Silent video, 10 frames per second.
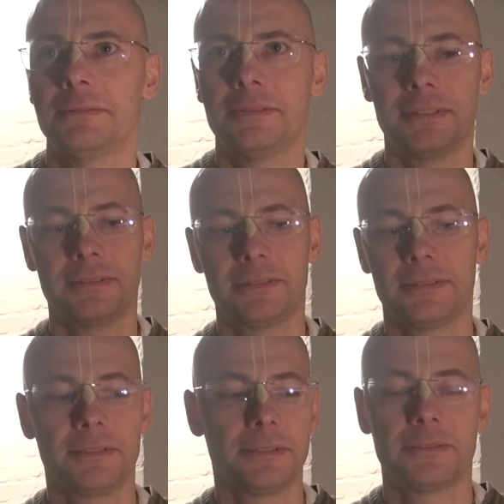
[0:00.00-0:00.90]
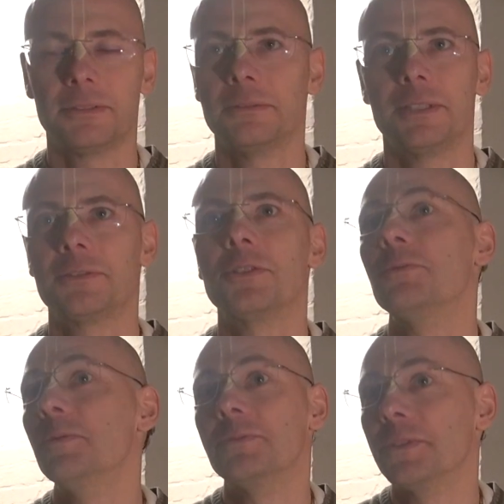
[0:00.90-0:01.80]
there's no
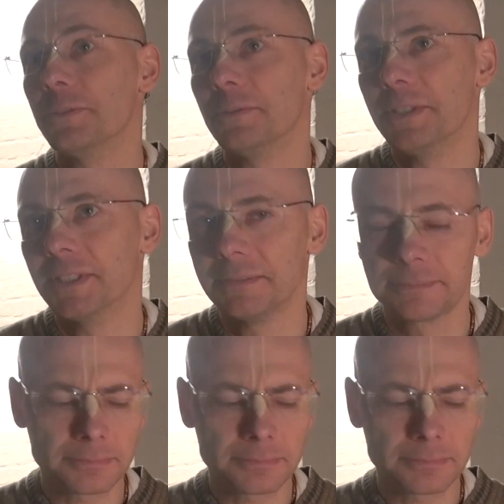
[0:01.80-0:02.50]
room for you here.